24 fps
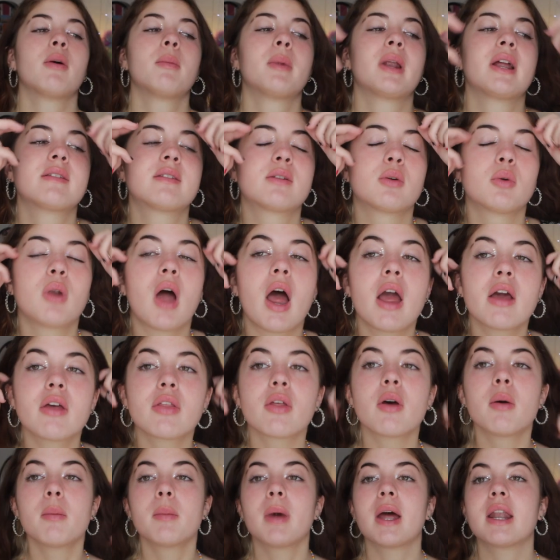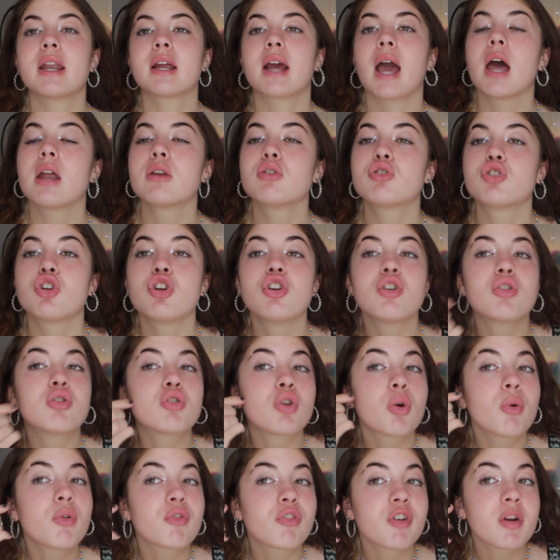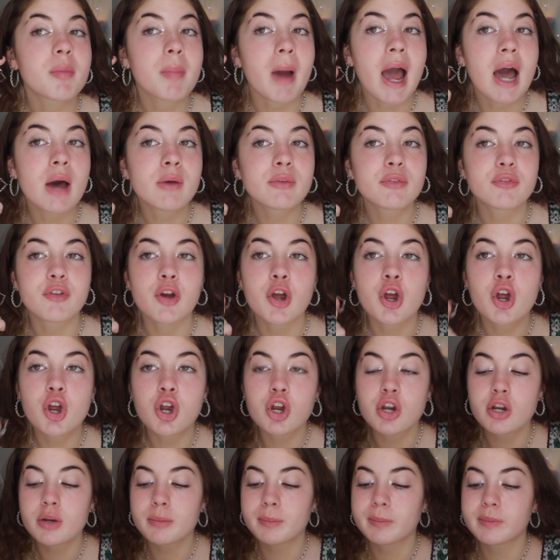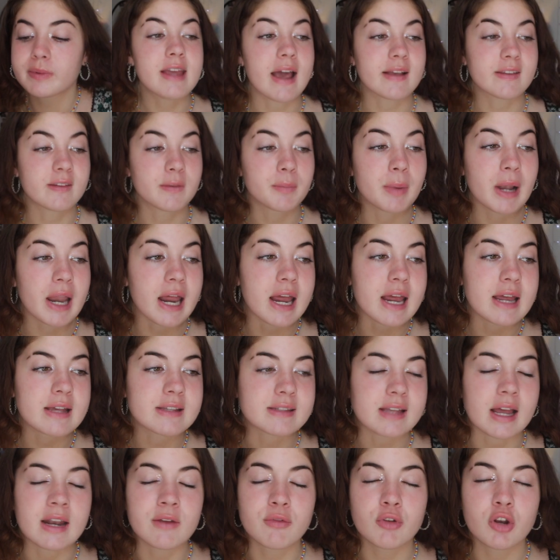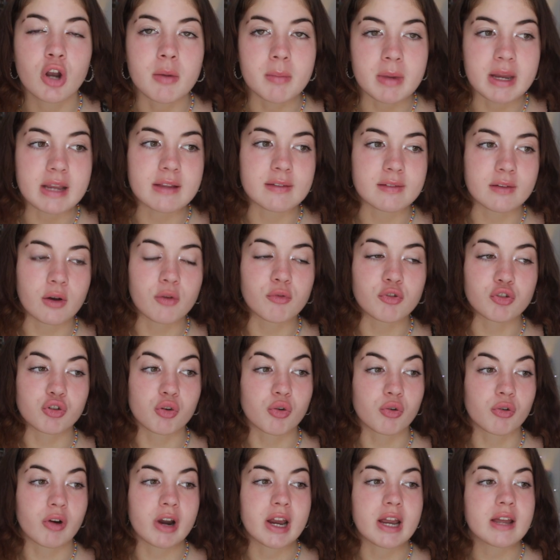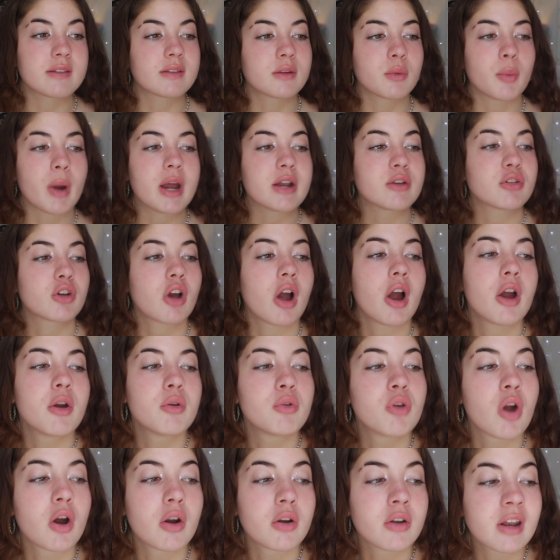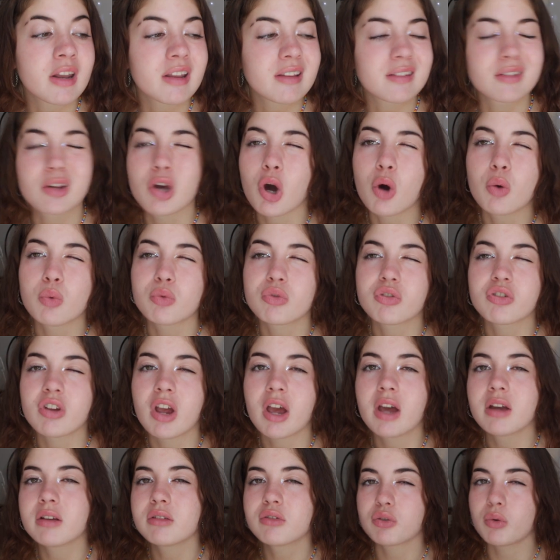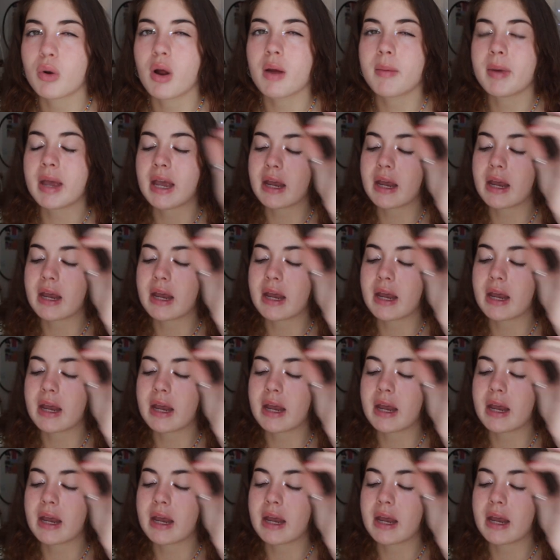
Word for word: them and I still like them and again two two or three pounds for hoops yes please and if you know me silver jewelry is the way to go no none of this gold shit do you know what I